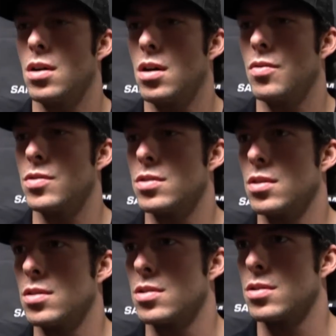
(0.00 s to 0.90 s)

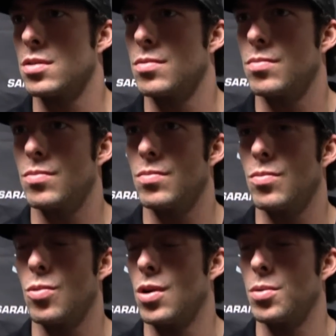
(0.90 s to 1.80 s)
obviously this isn't
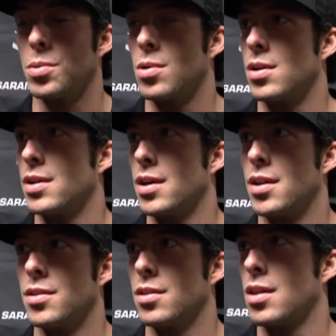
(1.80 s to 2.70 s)
where we wanted to
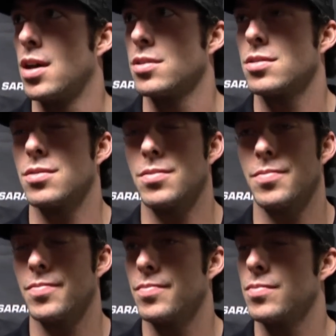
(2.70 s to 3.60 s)
end. The last,
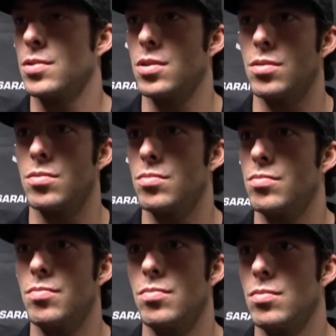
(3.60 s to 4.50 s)

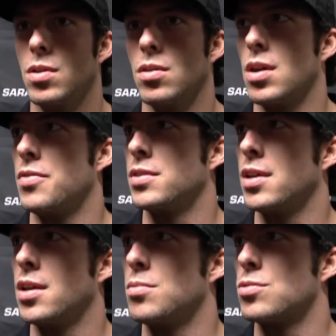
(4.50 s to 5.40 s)
11
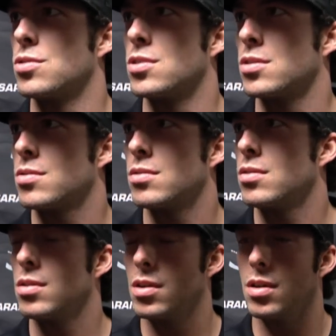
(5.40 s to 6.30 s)
games is just,
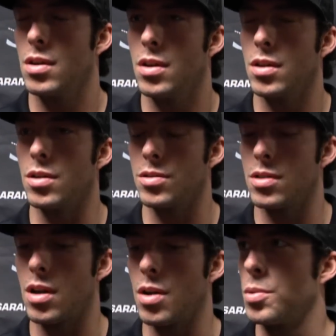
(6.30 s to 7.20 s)

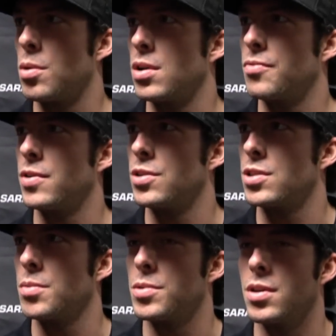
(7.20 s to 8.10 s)
it's not how we wanted to
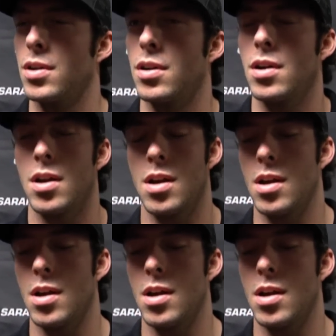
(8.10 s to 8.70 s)
finish up the year.